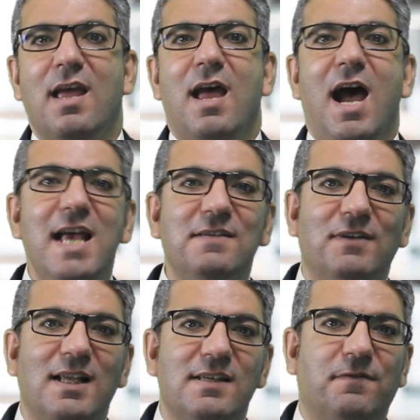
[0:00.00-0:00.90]
as
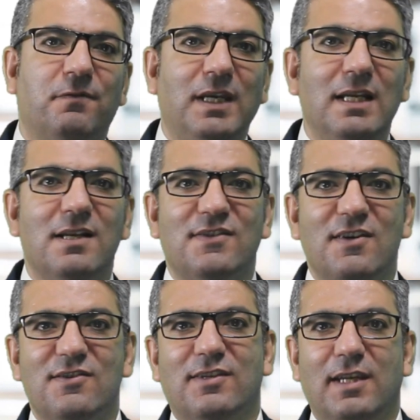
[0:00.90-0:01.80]
well as free
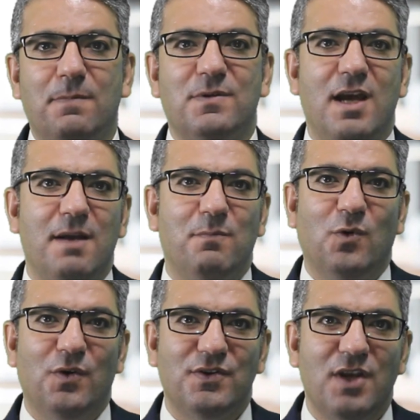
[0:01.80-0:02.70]
lessons, tips, and
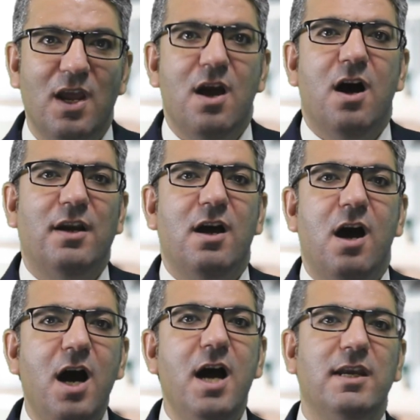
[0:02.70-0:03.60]
points on
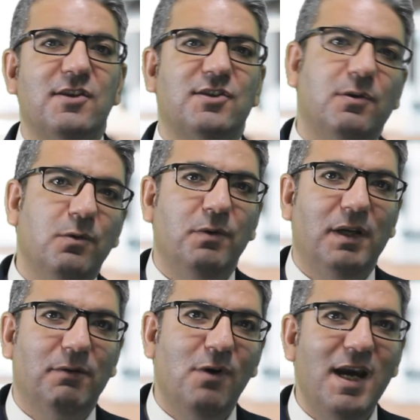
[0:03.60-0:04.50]
high
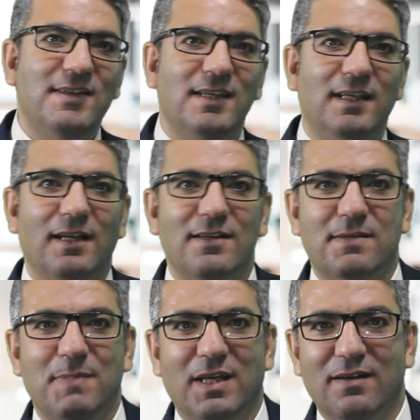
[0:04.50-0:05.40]
scoring writing and
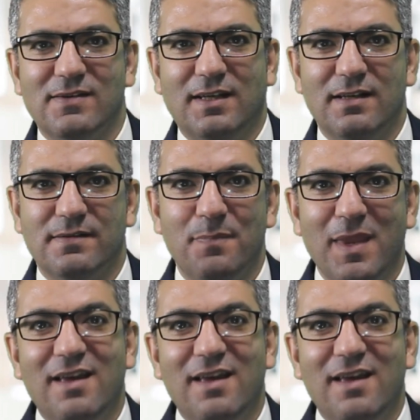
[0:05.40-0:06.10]
speaking skills.